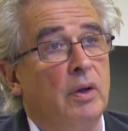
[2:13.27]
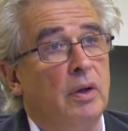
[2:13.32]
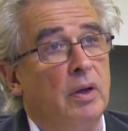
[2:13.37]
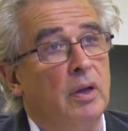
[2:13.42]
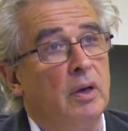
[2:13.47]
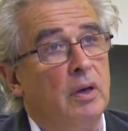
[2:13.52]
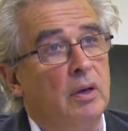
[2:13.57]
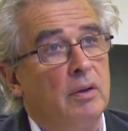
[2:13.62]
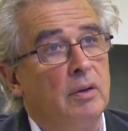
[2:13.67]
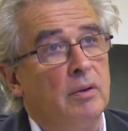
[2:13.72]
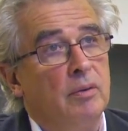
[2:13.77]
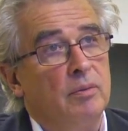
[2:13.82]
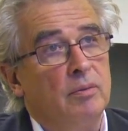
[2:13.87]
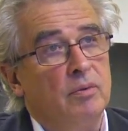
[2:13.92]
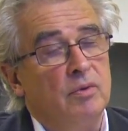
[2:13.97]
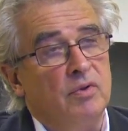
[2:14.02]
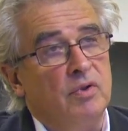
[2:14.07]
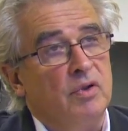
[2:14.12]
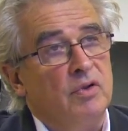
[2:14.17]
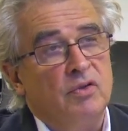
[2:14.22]

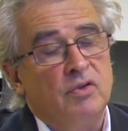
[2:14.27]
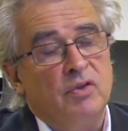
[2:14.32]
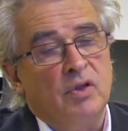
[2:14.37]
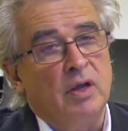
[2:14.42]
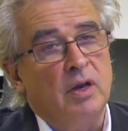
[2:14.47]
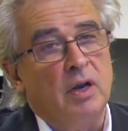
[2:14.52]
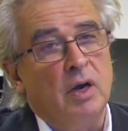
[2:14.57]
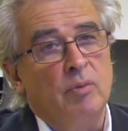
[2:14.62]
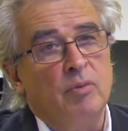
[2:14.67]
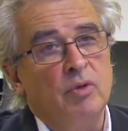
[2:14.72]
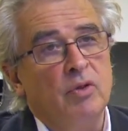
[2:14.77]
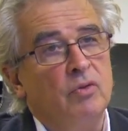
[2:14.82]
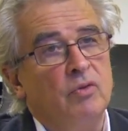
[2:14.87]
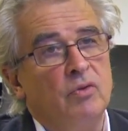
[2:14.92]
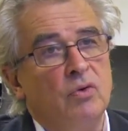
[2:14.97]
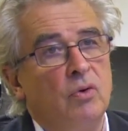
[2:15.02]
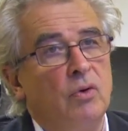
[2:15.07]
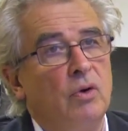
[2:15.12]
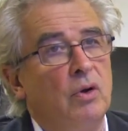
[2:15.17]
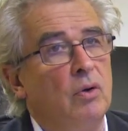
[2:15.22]
And since then, I've been
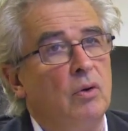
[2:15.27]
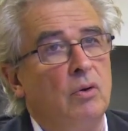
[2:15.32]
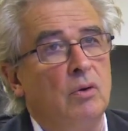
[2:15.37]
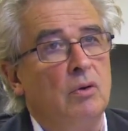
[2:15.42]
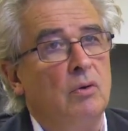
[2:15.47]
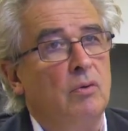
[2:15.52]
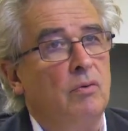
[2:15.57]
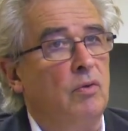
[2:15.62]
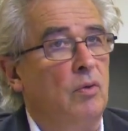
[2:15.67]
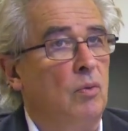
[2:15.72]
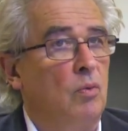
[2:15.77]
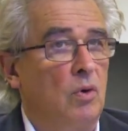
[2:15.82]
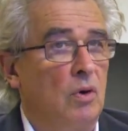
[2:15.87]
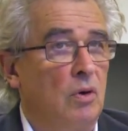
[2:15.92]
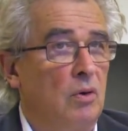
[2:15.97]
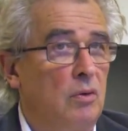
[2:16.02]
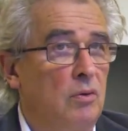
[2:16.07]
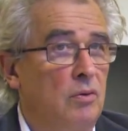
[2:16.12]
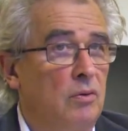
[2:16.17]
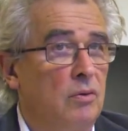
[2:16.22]
touring all over the
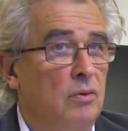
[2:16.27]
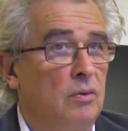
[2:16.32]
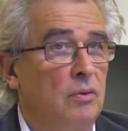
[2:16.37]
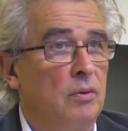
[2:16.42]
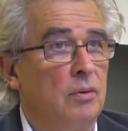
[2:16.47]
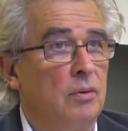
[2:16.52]
world